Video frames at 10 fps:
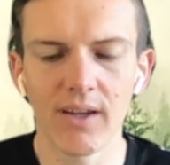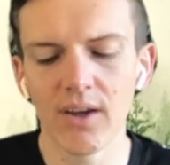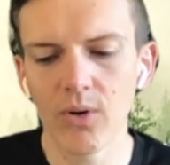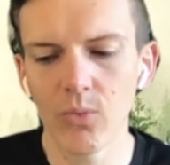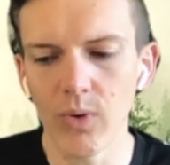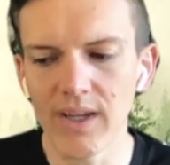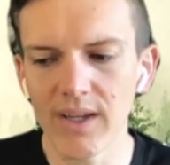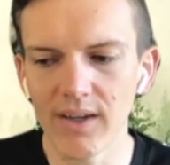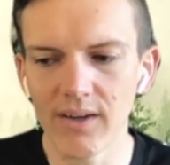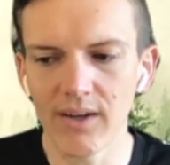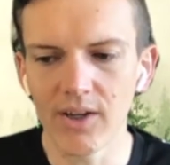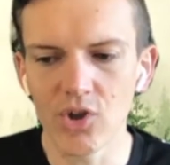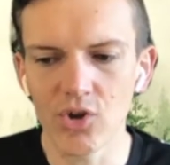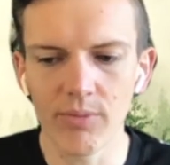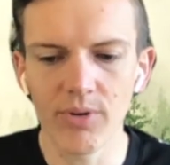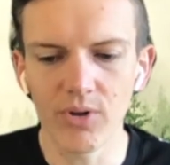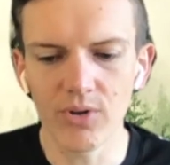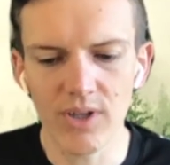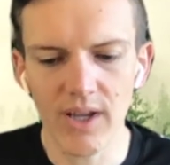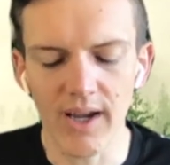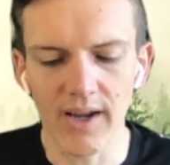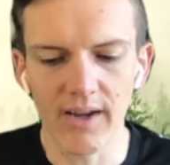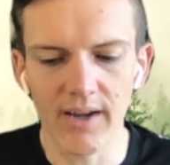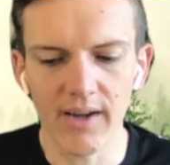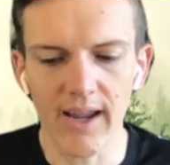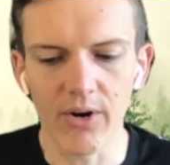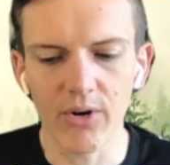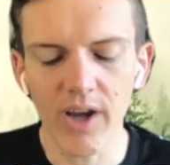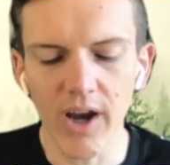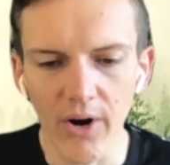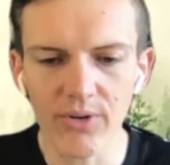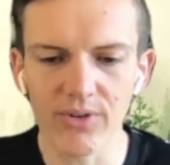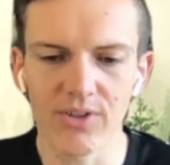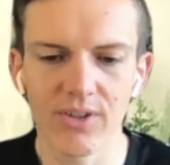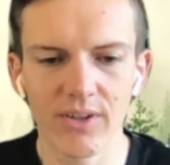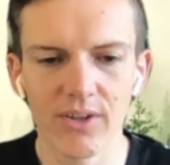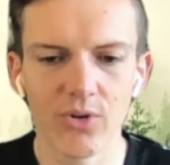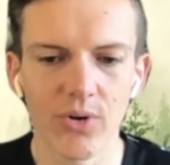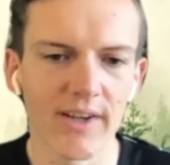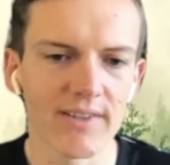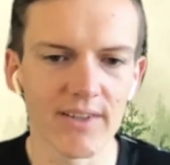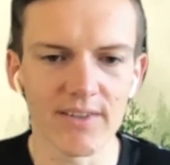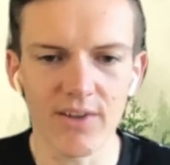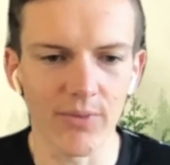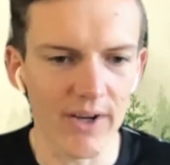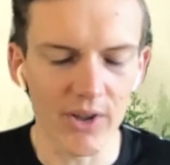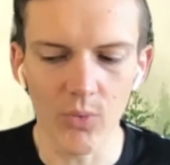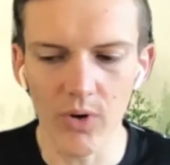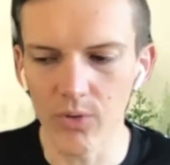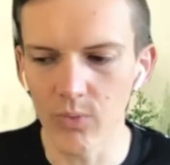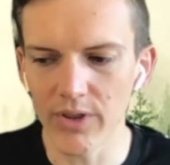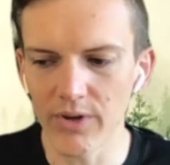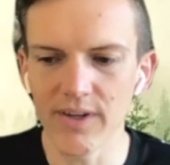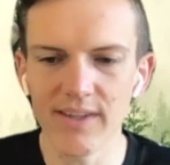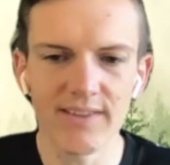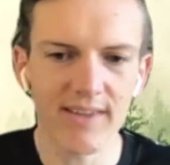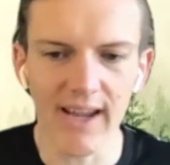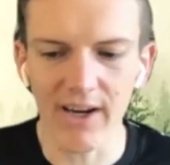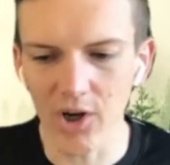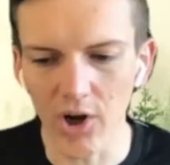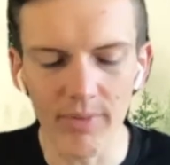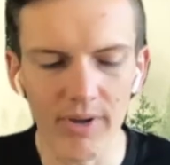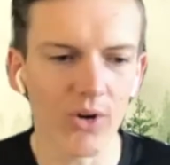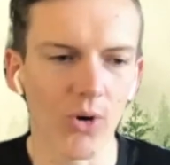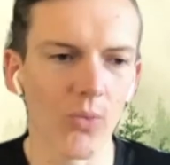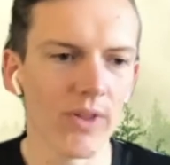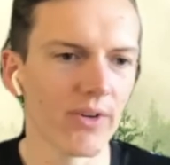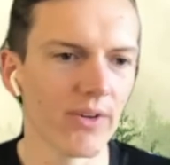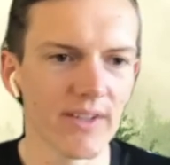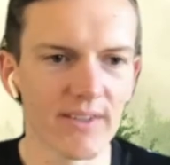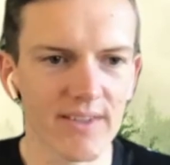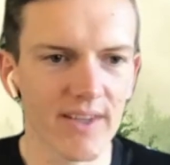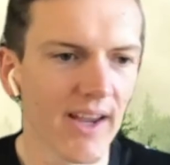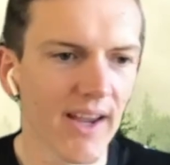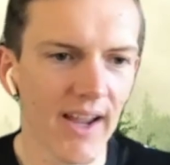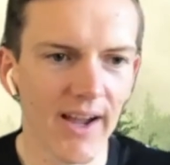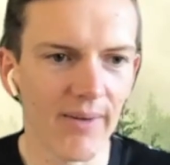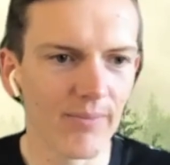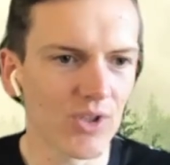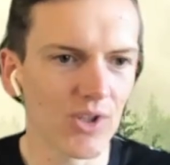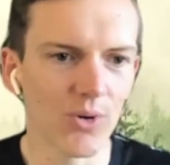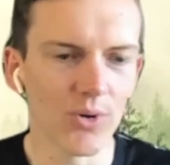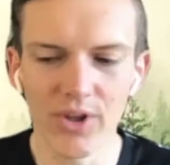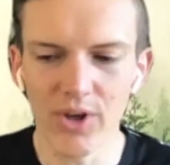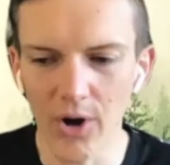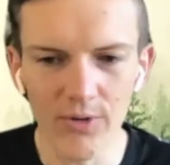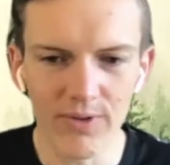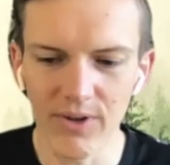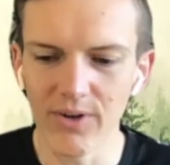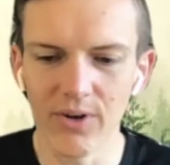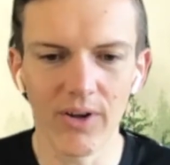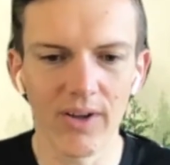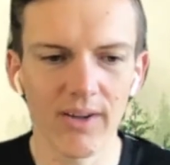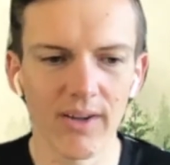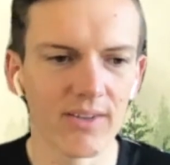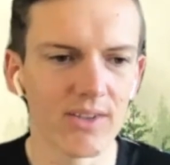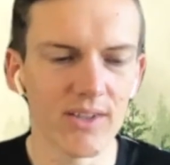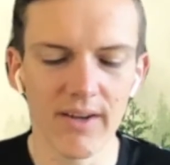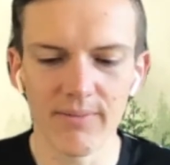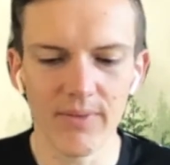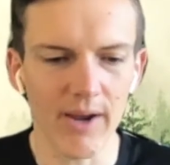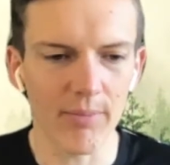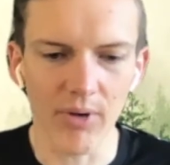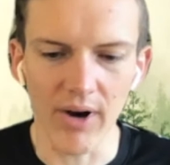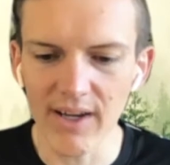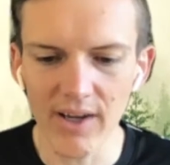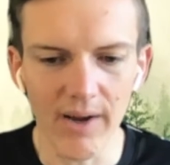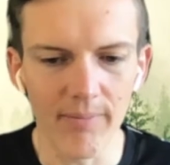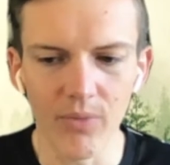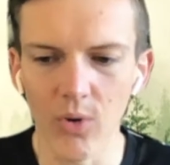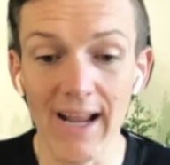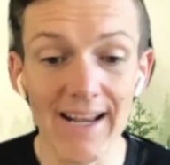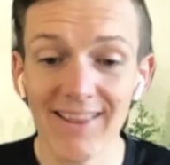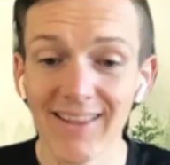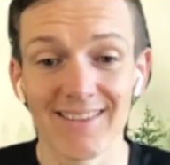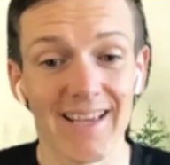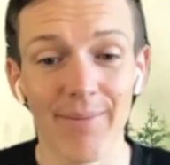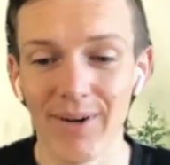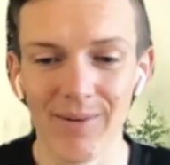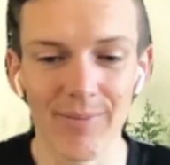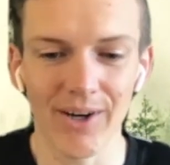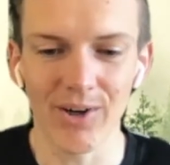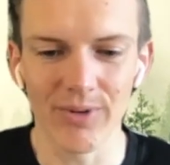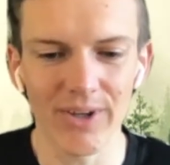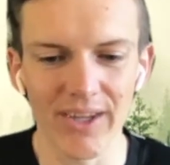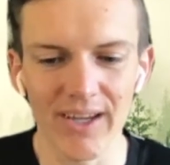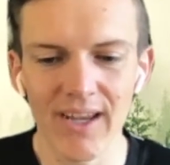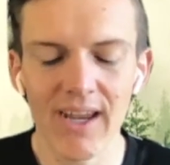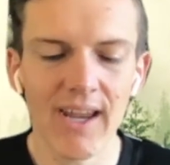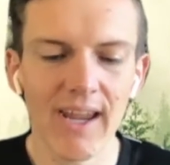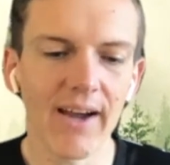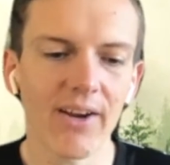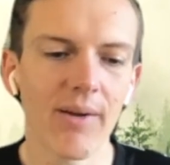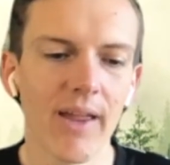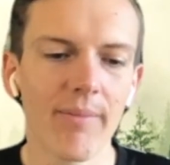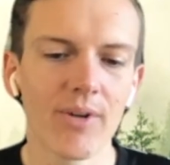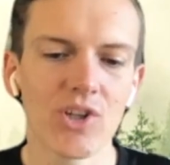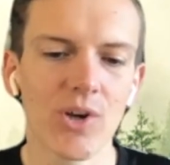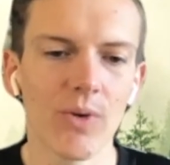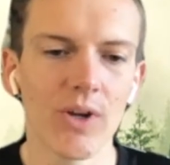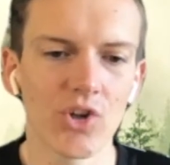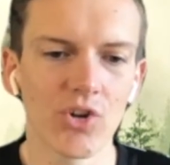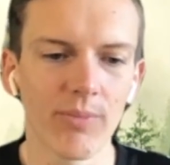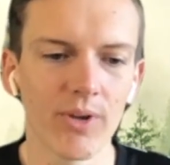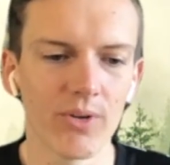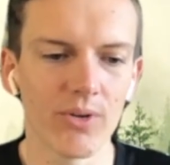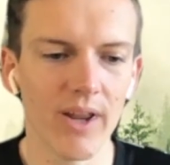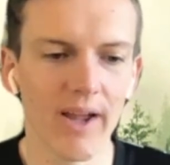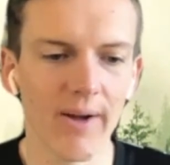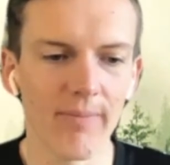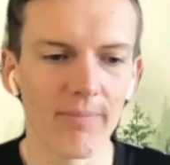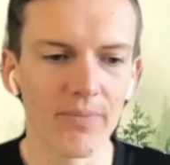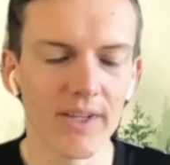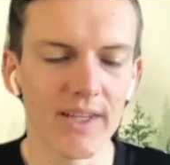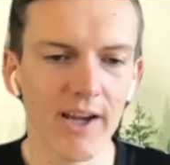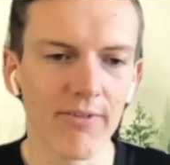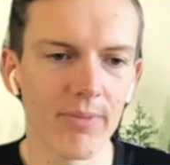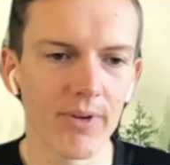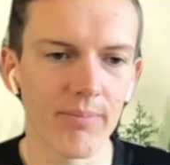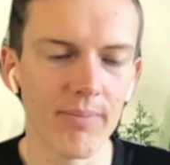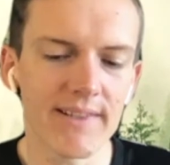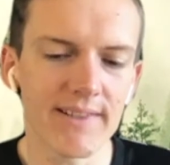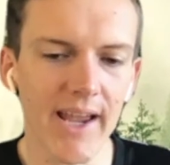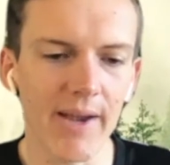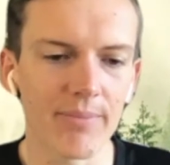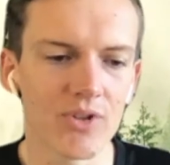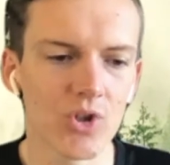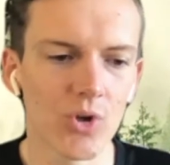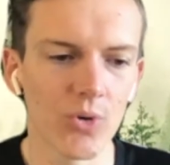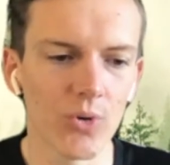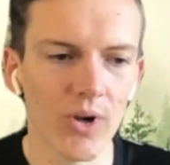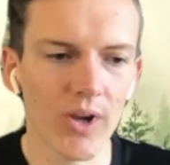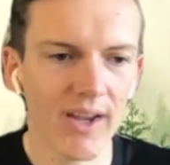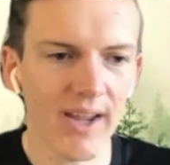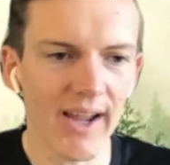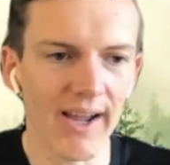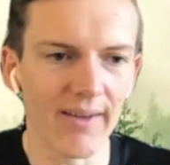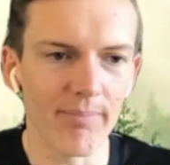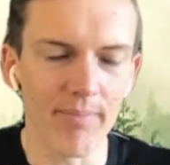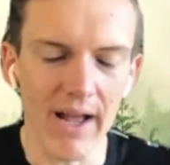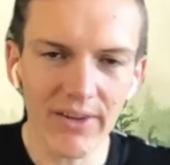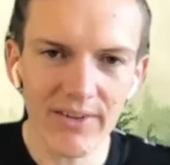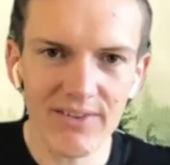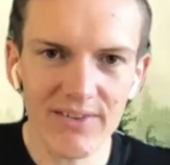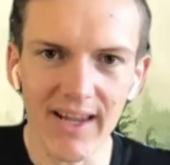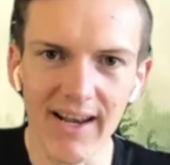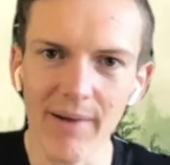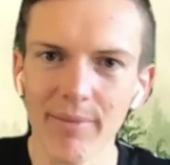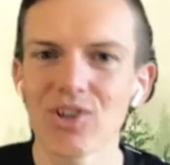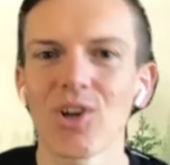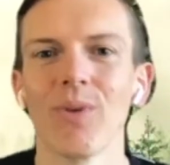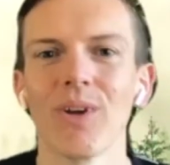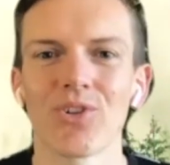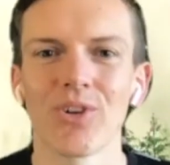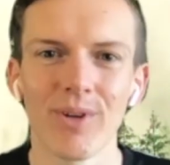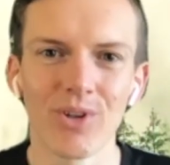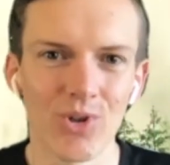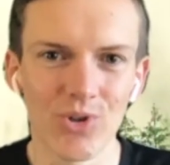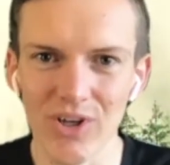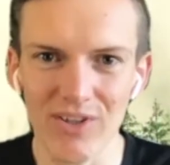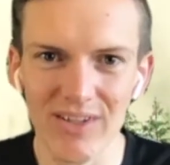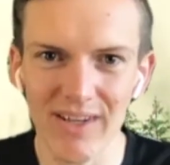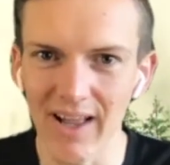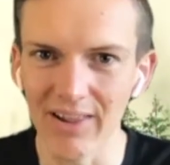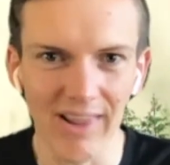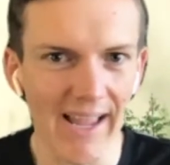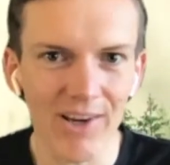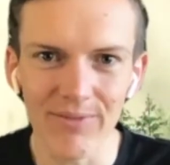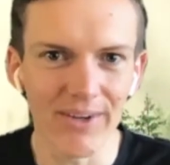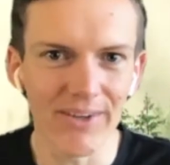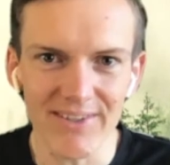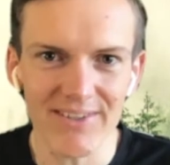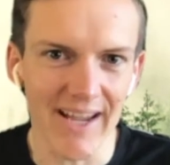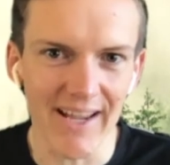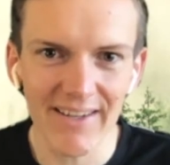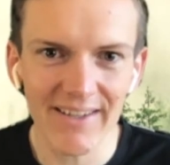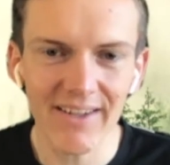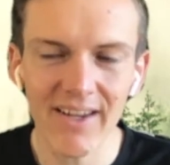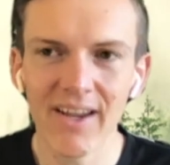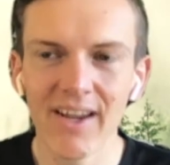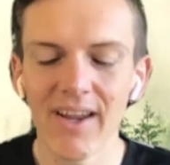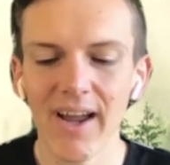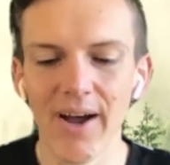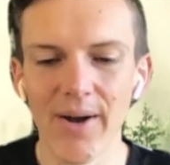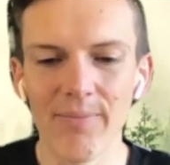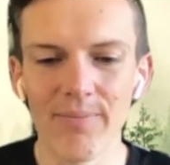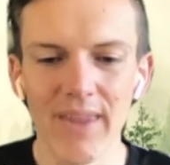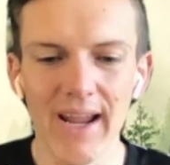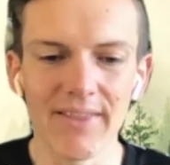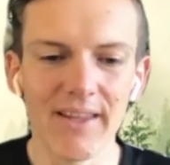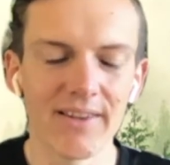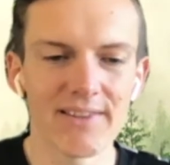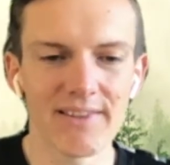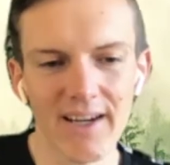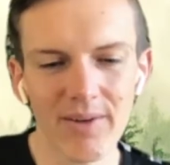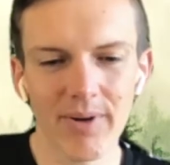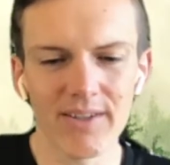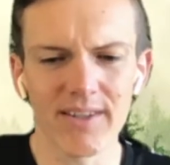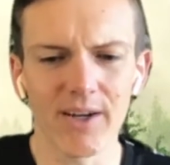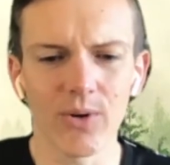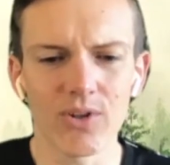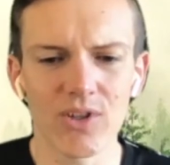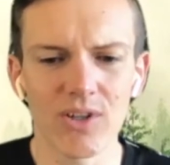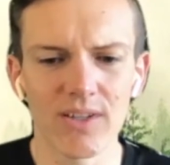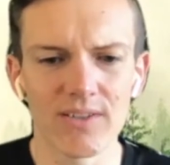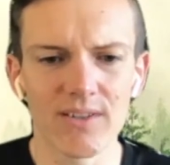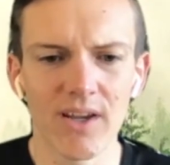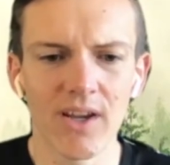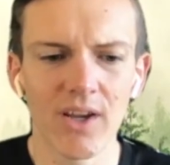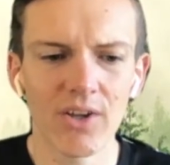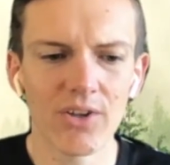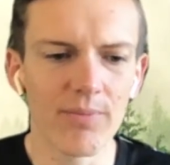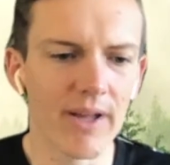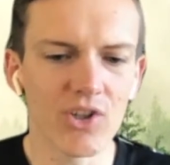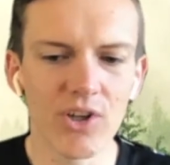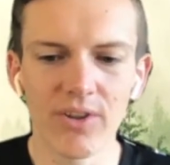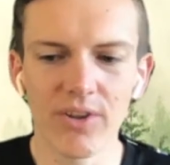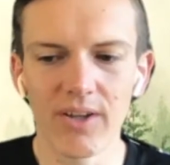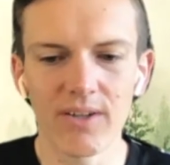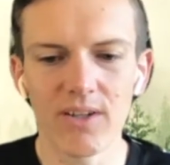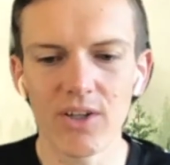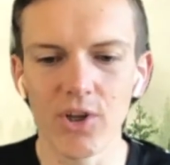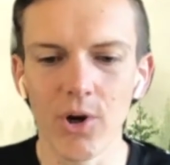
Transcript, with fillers: we can attribute uh, our current crisis around the world, whether it is economic or whether it is um, to do with the COVID uh, outbreak um, or anything that's happening in America, really? How, how much can we attribute um, government mishaps to uh, malice, and how much can we attribute to just a lack of understanding? Um, and then the second part to that question is, you mentioned that, you know,